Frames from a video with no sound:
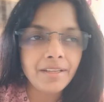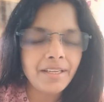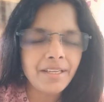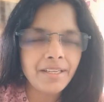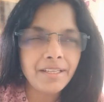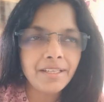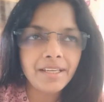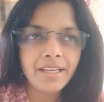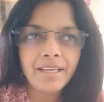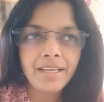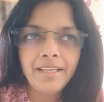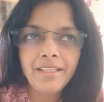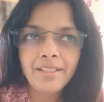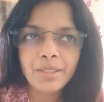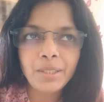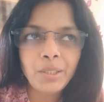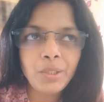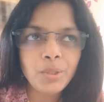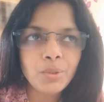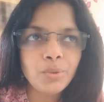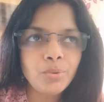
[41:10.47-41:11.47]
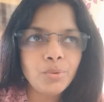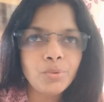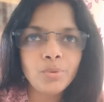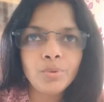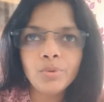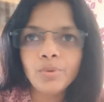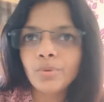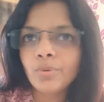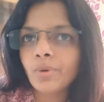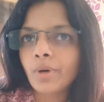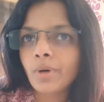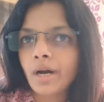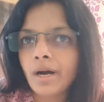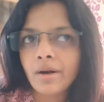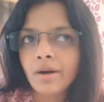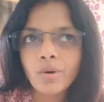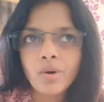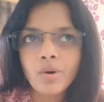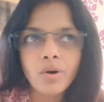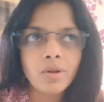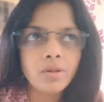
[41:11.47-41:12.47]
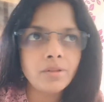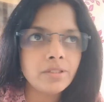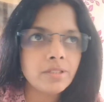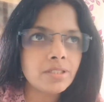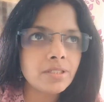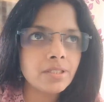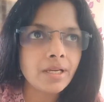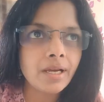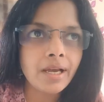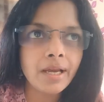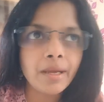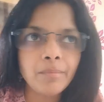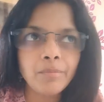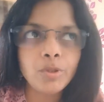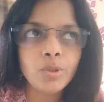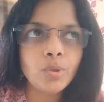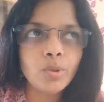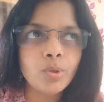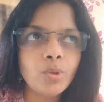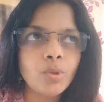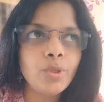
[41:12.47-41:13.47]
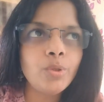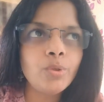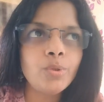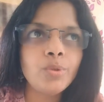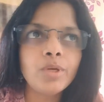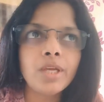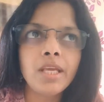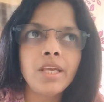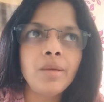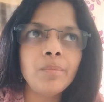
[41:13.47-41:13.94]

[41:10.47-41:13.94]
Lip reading: Anything you do, you are all the time. Though you keep